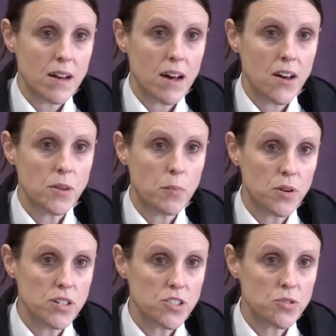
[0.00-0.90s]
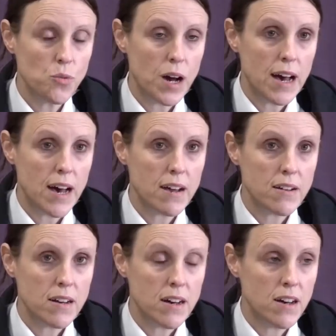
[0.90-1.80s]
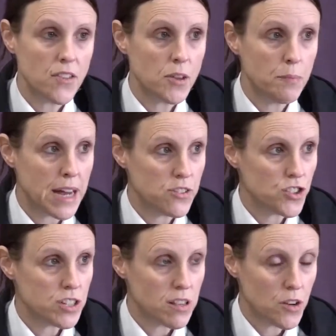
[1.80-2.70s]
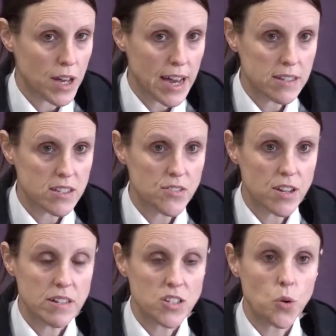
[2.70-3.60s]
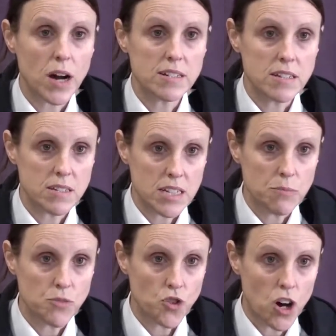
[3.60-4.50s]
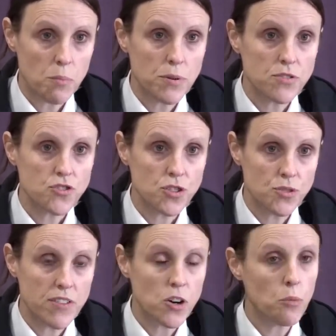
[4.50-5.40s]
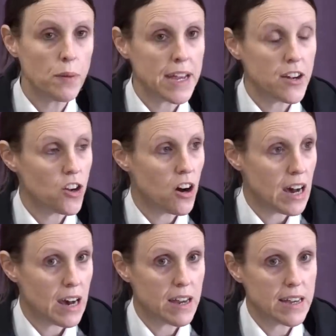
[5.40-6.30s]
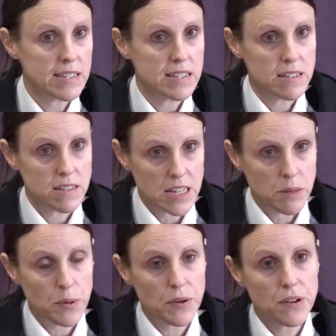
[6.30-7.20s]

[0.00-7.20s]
At the point where the bench is located, there is quite a steep drop to the, albeit not high, it is steep.